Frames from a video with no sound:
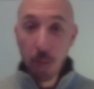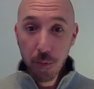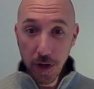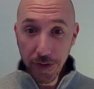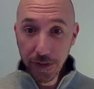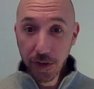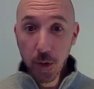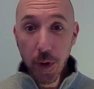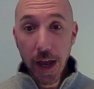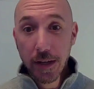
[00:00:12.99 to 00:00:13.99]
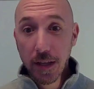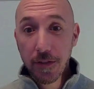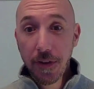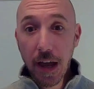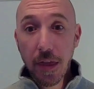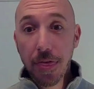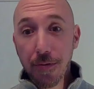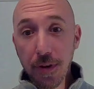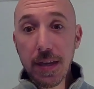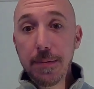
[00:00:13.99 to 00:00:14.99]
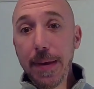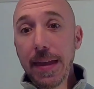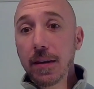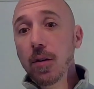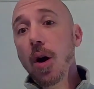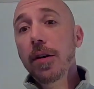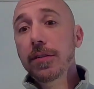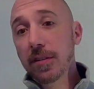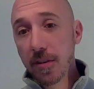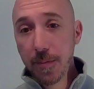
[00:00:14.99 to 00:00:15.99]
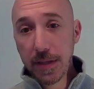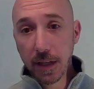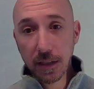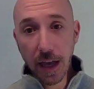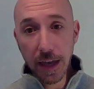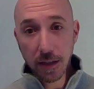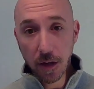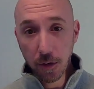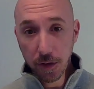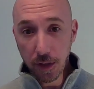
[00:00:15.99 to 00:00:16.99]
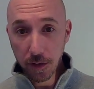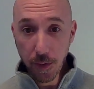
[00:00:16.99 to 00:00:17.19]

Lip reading: Previously, we identified three main causes of missing diagnoses.